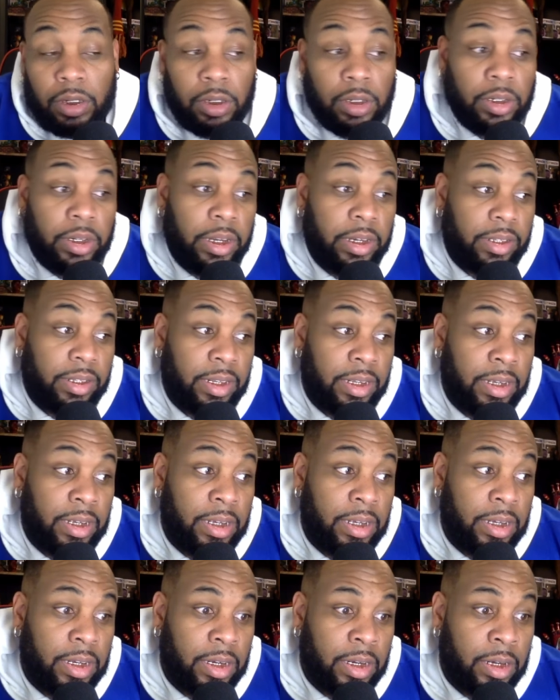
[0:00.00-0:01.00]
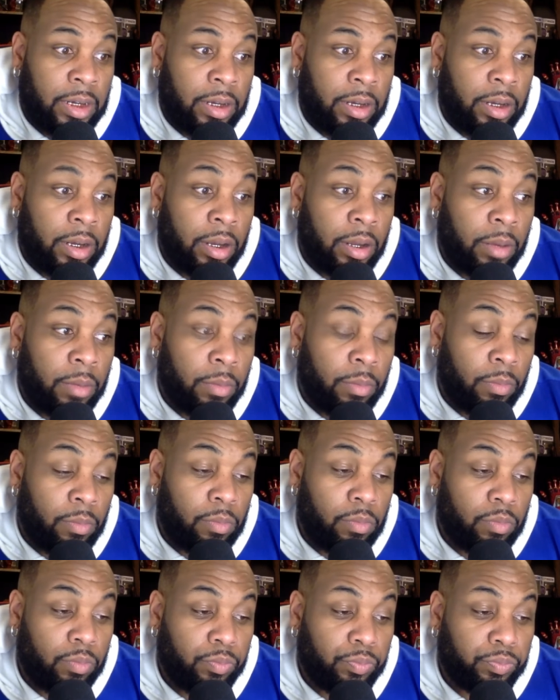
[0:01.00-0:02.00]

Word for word: look at the um